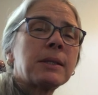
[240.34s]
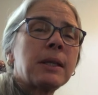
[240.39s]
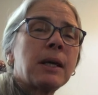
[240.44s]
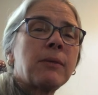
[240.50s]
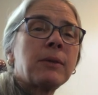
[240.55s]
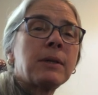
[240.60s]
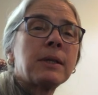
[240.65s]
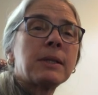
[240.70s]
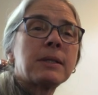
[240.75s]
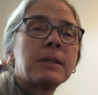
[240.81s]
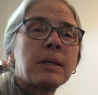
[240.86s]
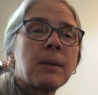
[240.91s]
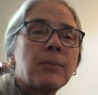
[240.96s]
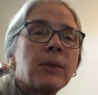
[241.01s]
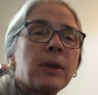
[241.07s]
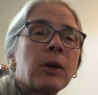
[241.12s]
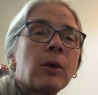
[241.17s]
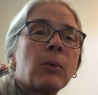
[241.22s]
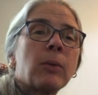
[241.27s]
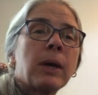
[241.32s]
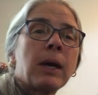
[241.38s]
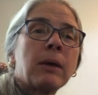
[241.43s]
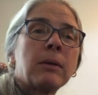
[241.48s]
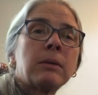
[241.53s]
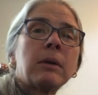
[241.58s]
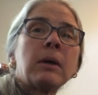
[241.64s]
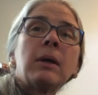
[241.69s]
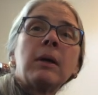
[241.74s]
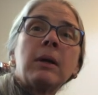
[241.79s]
level, it's something
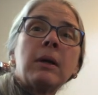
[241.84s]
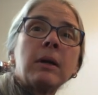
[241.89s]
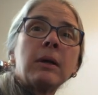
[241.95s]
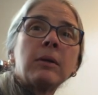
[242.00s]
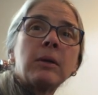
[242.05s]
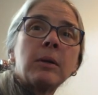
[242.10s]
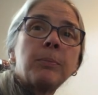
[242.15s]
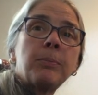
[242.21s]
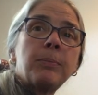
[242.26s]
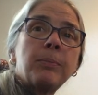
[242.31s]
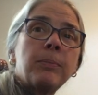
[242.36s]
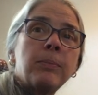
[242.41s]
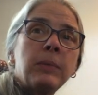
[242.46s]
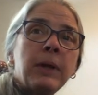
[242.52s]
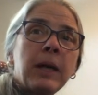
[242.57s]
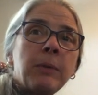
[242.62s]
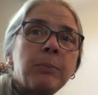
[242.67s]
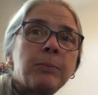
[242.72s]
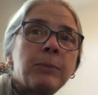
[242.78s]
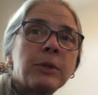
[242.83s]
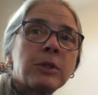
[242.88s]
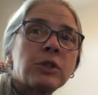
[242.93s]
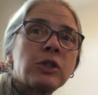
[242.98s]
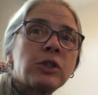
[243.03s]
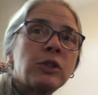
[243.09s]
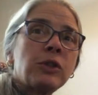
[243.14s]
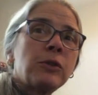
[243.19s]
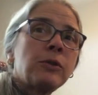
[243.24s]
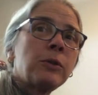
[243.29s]
around the late Book
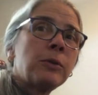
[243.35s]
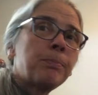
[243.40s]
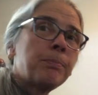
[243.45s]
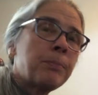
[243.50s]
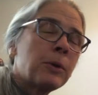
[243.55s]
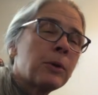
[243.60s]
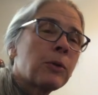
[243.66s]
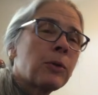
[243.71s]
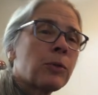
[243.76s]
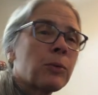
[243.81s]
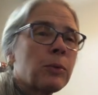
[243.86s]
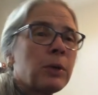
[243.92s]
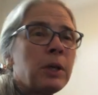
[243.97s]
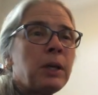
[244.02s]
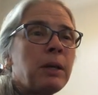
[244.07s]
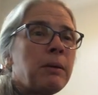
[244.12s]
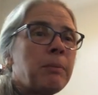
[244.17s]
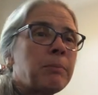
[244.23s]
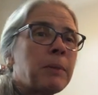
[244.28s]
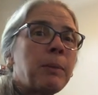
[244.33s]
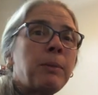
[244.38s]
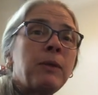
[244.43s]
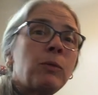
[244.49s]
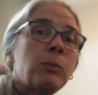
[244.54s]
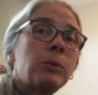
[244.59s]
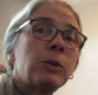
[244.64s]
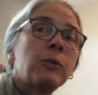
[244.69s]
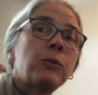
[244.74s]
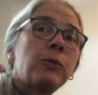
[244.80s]
2, Book 3, maybe
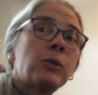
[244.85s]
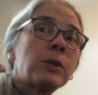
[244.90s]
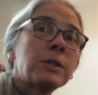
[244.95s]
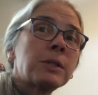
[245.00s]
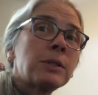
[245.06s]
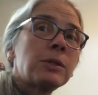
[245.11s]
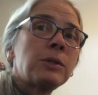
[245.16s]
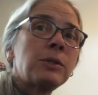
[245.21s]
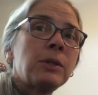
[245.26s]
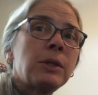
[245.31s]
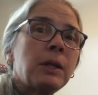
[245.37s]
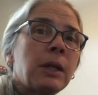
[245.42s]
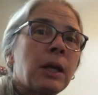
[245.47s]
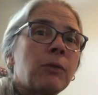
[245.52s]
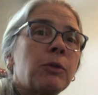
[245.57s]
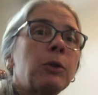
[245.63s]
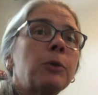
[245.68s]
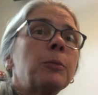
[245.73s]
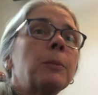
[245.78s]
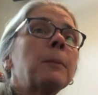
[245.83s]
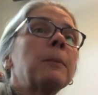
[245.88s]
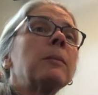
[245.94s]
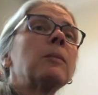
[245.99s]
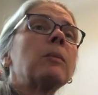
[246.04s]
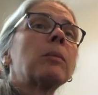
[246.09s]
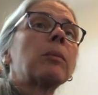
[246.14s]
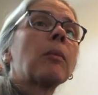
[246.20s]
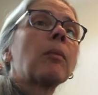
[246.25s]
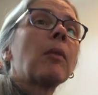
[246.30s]
even Book 4 Suzuki level.
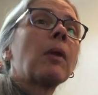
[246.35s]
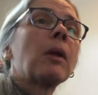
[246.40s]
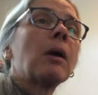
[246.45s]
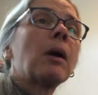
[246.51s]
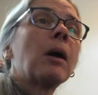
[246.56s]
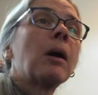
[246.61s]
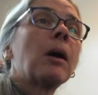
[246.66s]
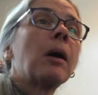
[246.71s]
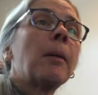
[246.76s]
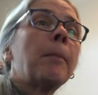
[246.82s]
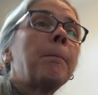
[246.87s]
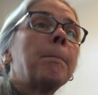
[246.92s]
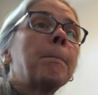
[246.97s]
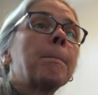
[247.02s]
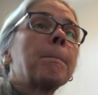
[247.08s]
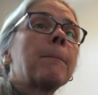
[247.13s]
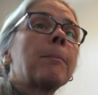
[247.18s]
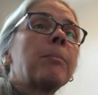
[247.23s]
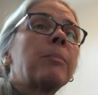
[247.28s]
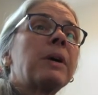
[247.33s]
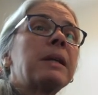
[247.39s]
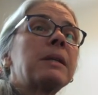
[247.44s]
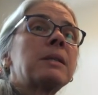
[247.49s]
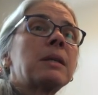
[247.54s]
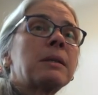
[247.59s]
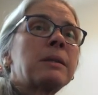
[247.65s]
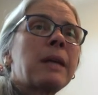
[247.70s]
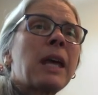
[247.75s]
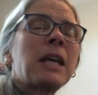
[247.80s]
But it
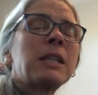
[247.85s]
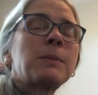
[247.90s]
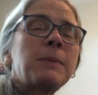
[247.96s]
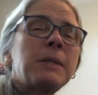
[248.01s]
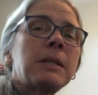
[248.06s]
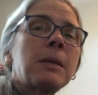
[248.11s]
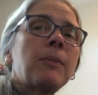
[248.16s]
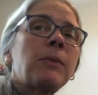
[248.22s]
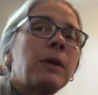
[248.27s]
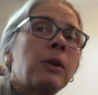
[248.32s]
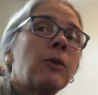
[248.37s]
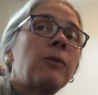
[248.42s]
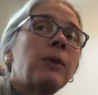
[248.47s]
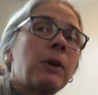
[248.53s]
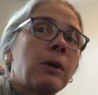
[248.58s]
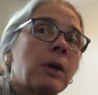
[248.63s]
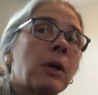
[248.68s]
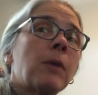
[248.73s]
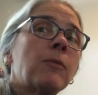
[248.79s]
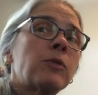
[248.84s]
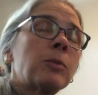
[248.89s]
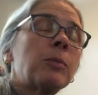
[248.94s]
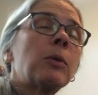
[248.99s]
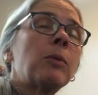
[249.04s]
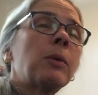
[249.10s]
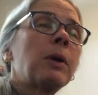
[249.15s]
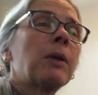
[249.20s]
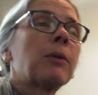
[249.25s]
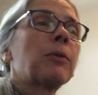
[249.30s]
has to be something you're very
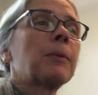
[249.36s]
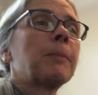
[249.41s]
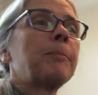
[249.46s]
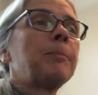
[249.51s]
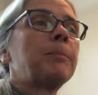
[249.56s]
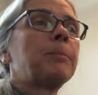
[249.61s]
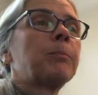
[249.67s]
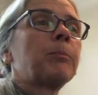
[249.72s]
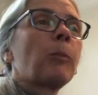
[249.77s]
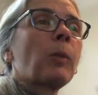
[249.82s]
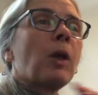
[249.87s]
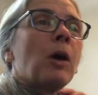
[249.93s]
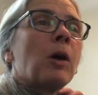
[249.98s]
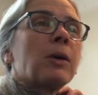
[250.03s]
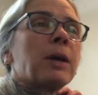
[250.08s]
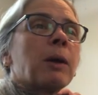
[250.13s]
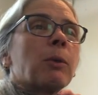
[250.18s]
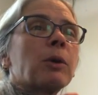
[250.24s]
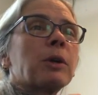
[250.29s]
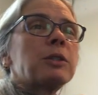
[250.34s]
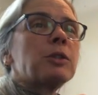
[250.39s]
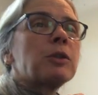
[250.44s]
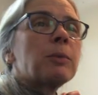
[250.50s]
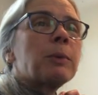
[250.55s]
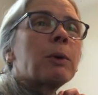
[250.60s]
comfortable with. Okay, we're going to do the